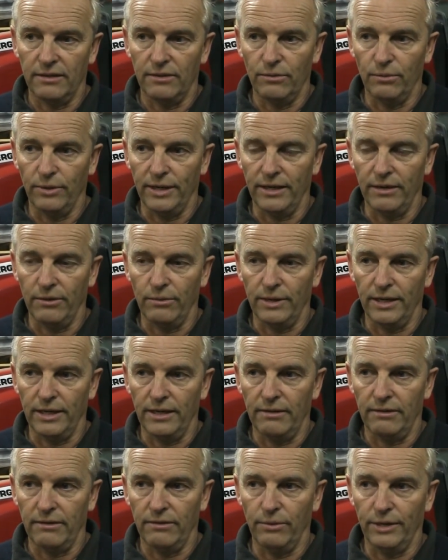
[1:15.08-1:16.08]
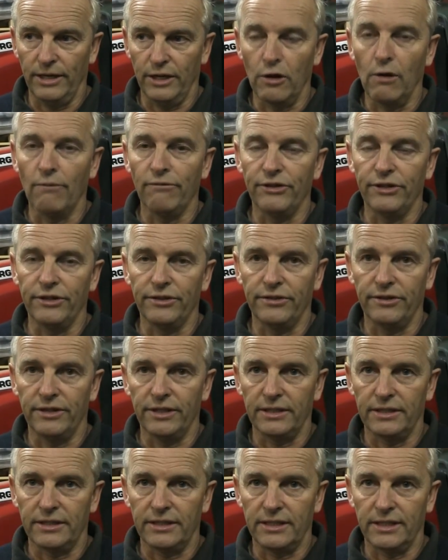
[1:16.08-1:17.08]
we're confident
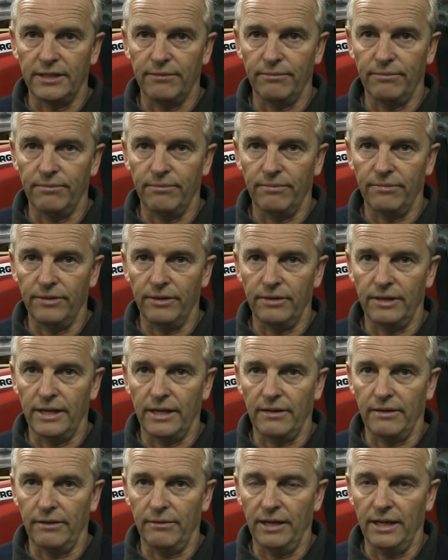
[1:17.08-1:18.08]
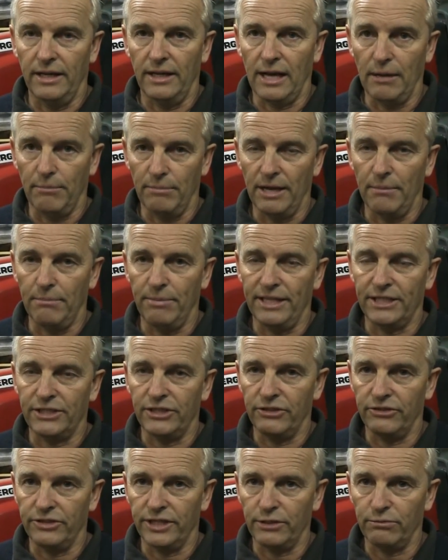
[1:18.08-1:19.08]
that our best
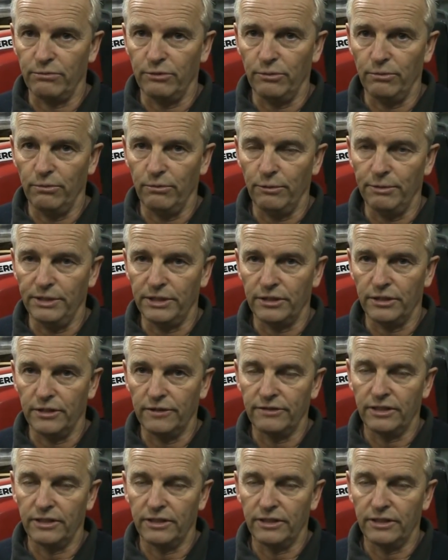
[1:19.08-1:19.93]
interest will be served.